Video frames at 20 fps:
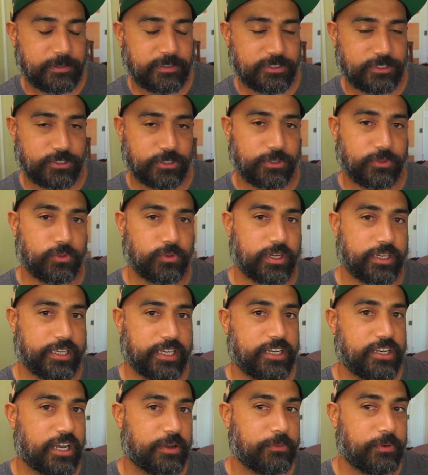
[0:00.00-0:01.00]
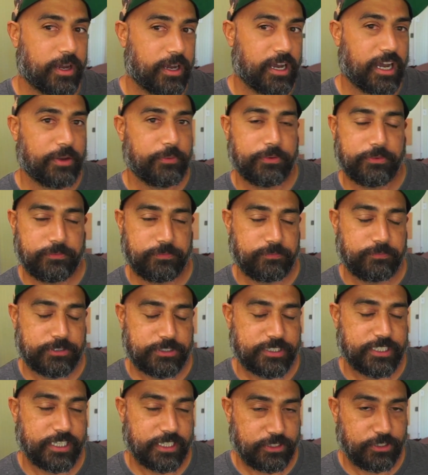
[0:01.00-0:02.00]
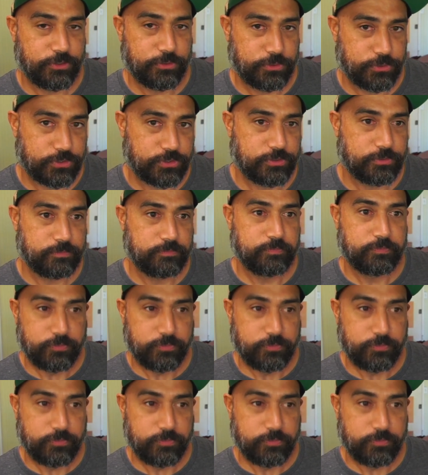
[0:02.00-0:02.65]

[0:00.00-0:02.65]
So again, I would say use